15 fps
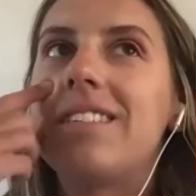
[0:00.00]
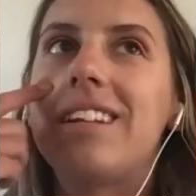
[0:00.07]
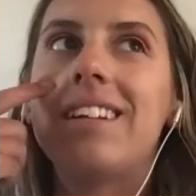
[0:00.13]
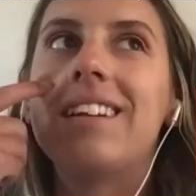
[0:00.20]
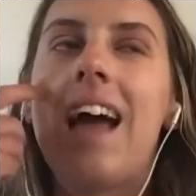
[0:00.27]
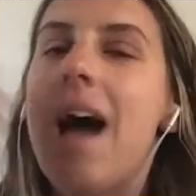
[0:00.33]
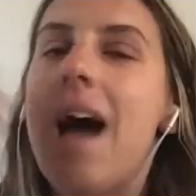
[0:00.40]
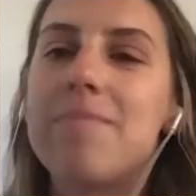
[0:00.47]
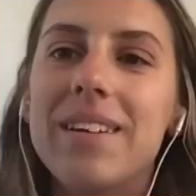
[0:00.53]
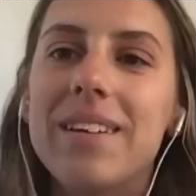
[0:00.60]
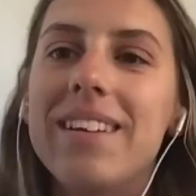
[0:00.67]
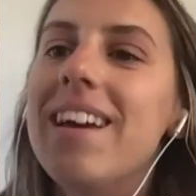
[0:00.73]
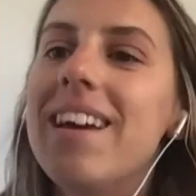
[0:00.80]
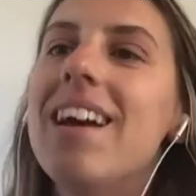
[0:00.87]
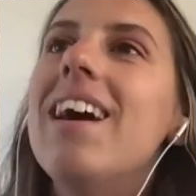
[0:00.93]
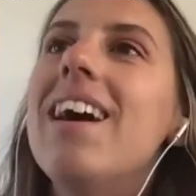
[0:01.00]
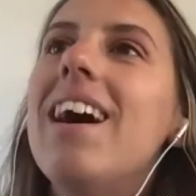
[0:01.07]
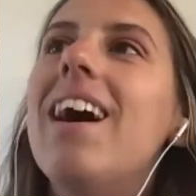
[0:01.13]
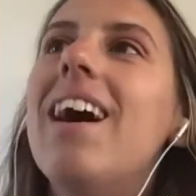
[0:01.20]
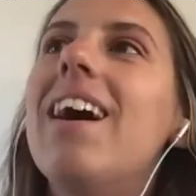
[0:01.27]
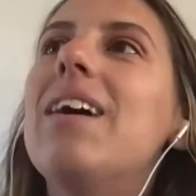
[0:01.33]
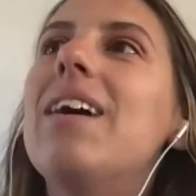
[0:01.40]
didn't happen,
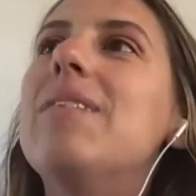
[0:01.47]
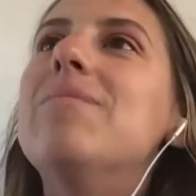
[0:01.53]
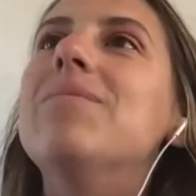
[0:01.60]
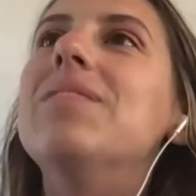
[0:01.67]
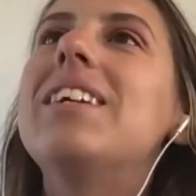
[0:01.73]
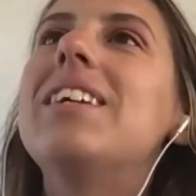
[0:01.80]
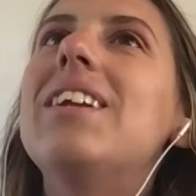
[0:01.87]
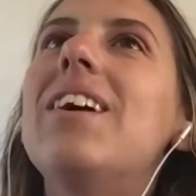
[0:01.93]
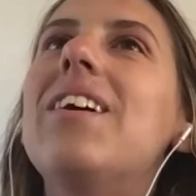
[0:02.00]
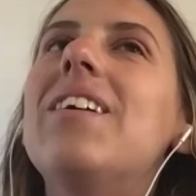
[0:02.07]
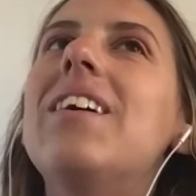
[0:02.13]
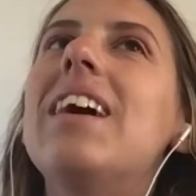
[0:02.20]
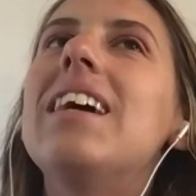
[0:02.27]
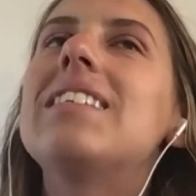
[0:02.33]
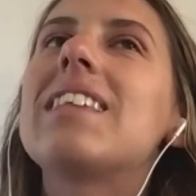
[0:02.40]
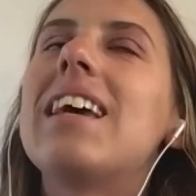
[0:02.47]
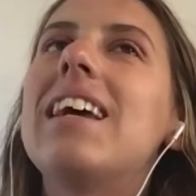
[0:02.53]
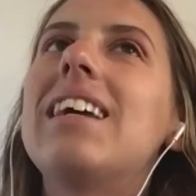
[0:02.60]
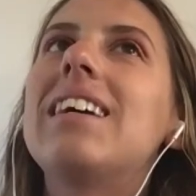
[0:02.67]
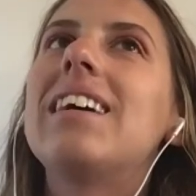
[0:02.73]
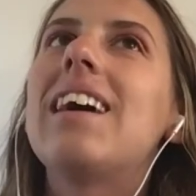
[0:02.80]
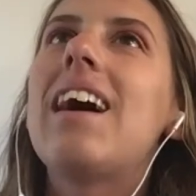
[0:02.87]
you know, it's
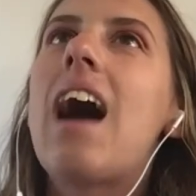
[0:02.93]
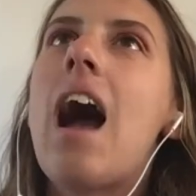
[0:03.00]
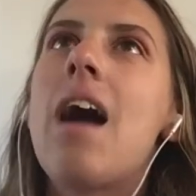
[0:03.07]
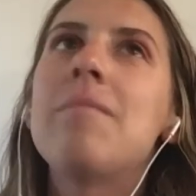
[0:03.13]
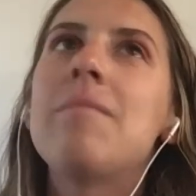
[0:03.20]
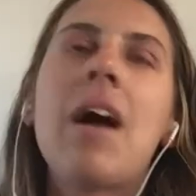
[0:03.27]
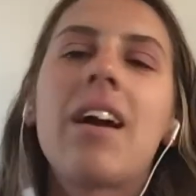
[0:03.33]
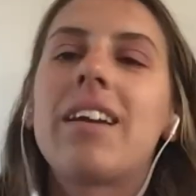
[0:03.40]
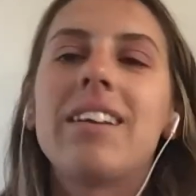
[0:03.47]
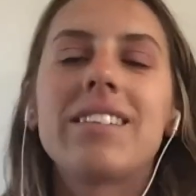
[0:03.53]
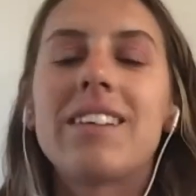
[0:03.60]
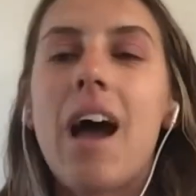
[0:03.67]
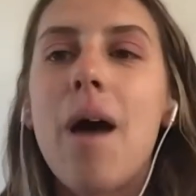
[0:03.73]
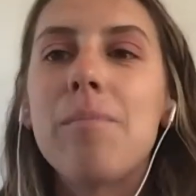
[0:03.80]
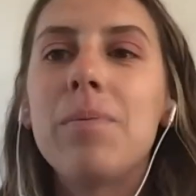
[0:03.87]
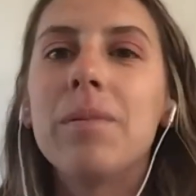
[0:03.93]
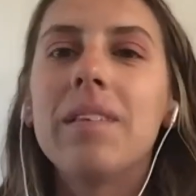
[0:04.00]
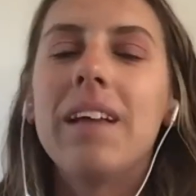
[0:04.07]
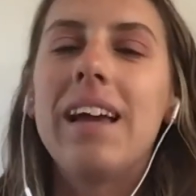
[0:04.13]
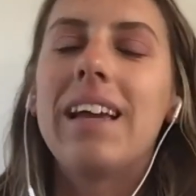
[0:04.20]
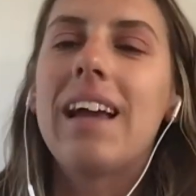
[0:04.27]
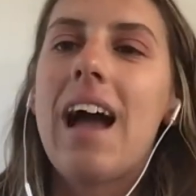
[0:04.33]
like, I'm not going to stop.
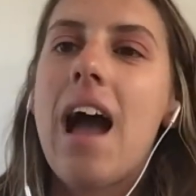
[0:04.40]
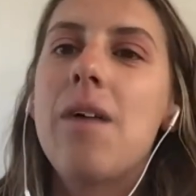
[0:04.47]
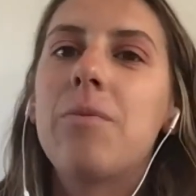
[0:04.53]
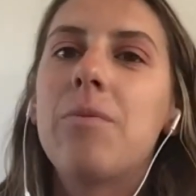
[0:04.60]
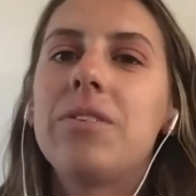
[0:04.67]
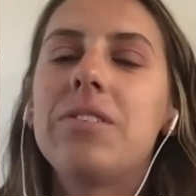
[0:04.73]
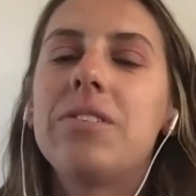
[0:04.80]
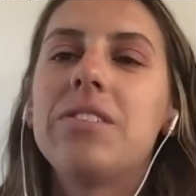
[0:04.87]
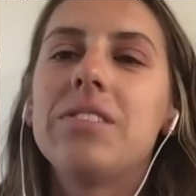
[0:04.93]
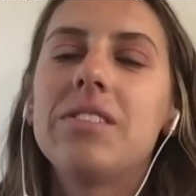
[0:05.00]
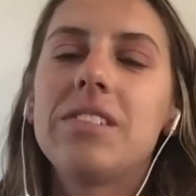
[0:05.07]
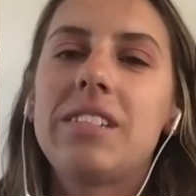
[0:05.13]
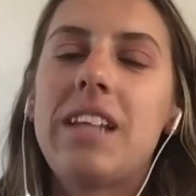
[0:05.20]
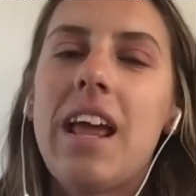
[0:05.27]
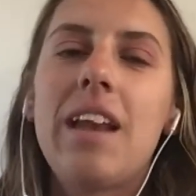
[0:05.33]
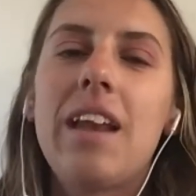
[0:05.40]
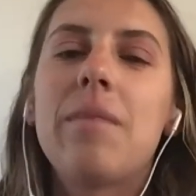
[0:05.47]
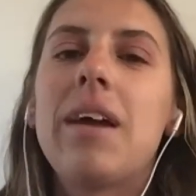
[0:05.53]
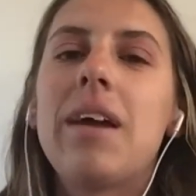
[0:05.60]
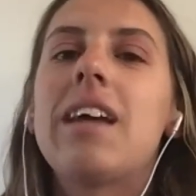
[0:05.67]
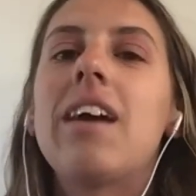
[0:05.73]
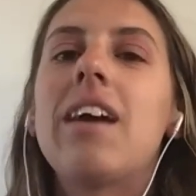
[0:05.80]
Like, I will stand in
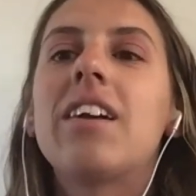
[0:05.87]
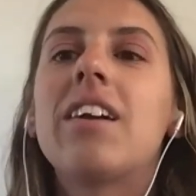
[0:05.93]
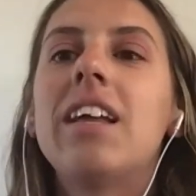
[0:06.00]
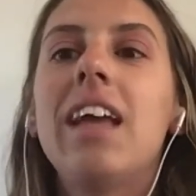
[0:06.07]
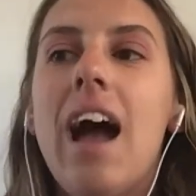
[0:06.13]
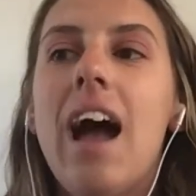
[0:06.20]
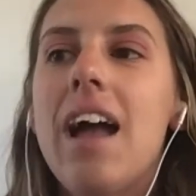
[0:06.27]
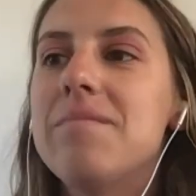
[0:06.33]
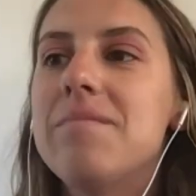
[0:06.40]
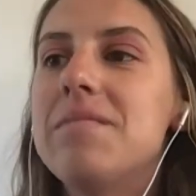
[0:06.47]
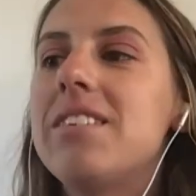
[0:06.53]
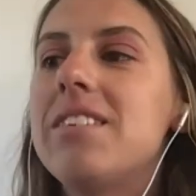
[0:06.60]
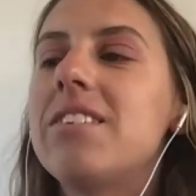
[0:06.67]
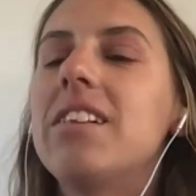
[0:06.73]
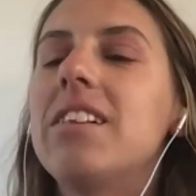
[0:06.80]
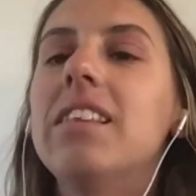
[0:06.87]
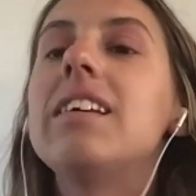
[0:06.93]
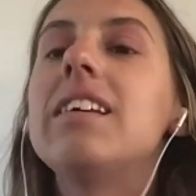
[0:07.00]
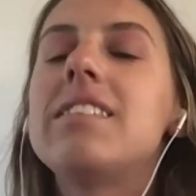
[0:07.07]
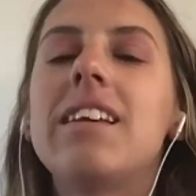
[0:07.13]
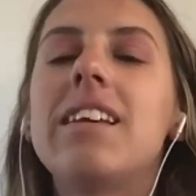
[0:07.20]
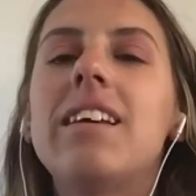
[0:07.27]
my integrity. I am here to
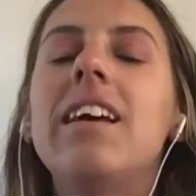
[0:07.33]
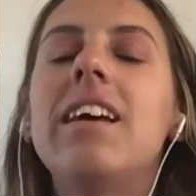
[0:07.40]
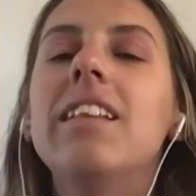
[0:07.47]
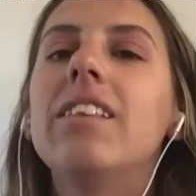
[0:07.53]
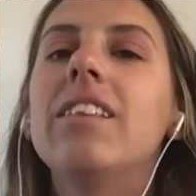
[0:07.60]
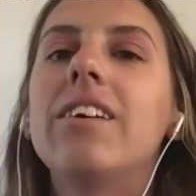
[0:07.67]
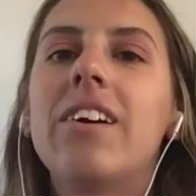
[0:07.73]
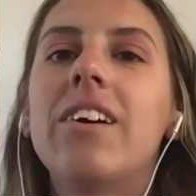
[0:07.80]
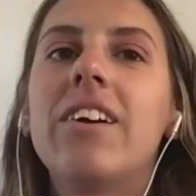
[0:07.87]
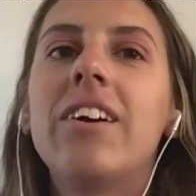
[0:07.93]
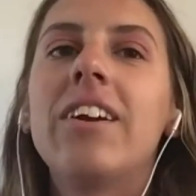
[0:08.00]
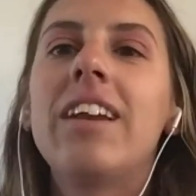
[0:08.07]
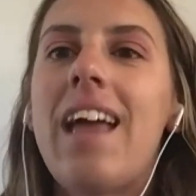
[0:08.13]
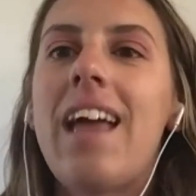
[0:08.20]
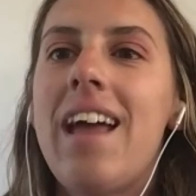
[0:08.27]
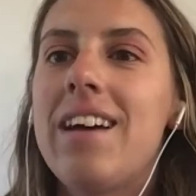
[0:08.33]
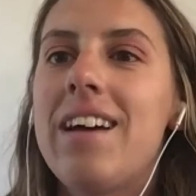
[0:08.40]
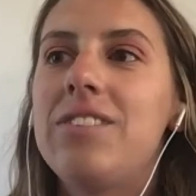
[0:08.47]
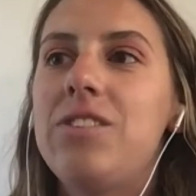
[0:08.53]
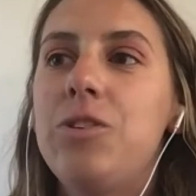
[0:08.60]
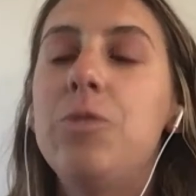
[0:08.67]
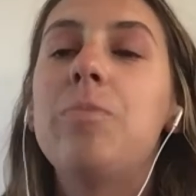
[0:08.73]
listen and learn
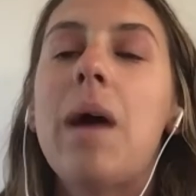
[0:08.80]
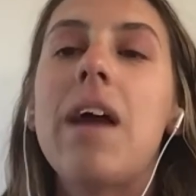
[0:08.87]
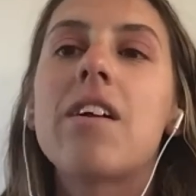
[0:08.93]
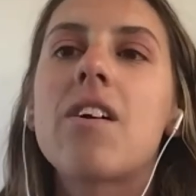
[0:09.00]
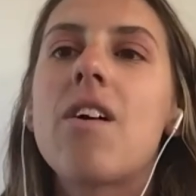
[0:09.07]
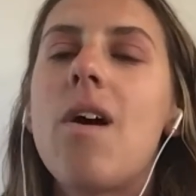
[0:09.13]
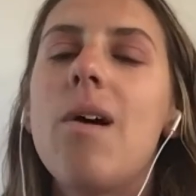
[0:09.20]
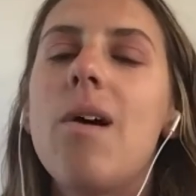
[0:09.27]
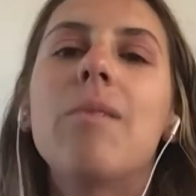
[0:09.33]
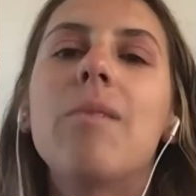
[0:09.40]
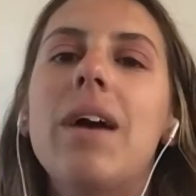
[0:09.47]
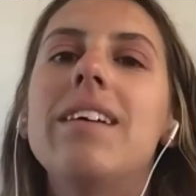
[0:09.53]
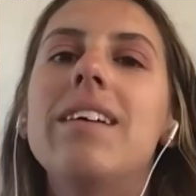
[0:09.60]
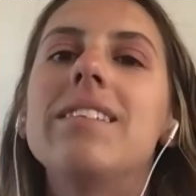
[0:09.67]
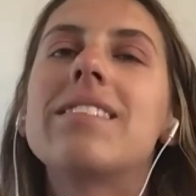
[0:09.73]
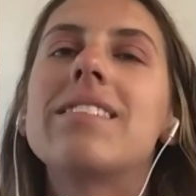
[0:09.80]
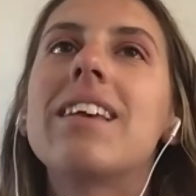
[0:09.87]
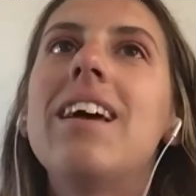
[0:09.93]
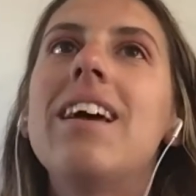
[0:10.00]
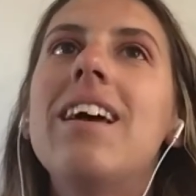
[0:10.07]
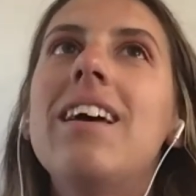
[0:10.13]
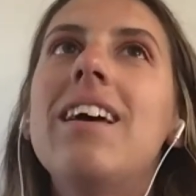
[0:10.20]
and do better always.
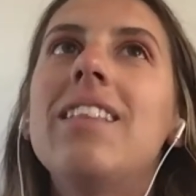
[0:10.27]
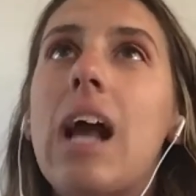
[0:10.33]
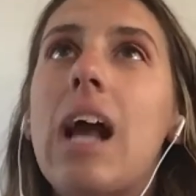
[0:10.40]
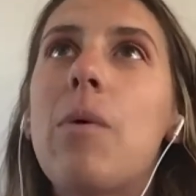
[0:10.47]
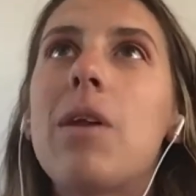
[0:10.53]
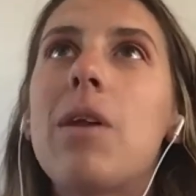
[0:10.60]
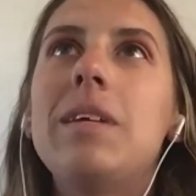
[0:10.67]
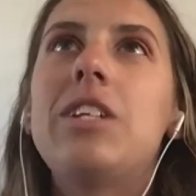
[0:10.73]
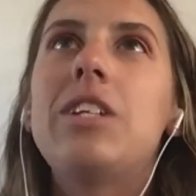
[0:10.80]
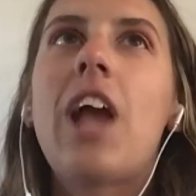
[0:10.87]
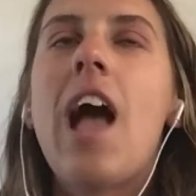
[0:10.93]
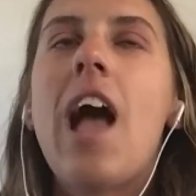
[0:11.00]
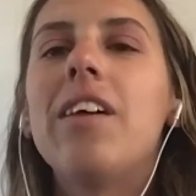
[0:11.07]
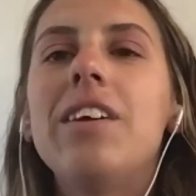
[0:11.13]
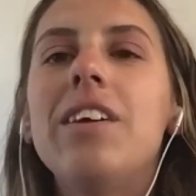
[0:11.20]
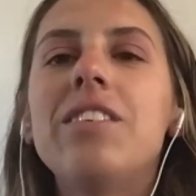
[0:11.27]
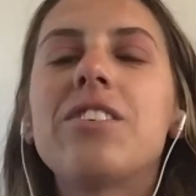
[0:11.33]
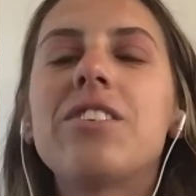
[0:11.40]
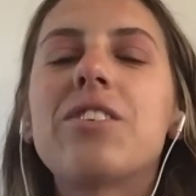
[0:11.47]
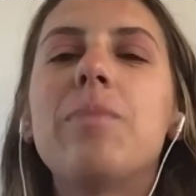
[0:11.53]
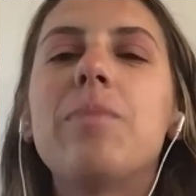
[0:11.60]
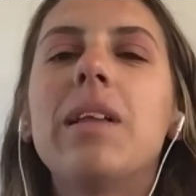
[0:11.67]
Like, I want to be
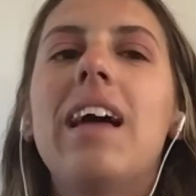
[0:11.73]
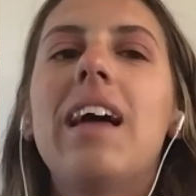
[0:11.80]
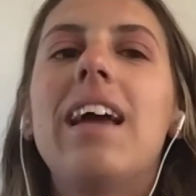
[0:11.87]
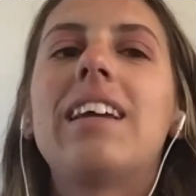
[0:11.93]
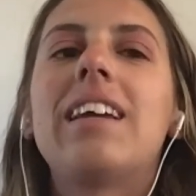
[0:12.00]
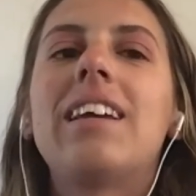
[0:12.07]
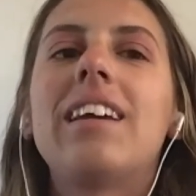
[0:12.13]
challenged, but like,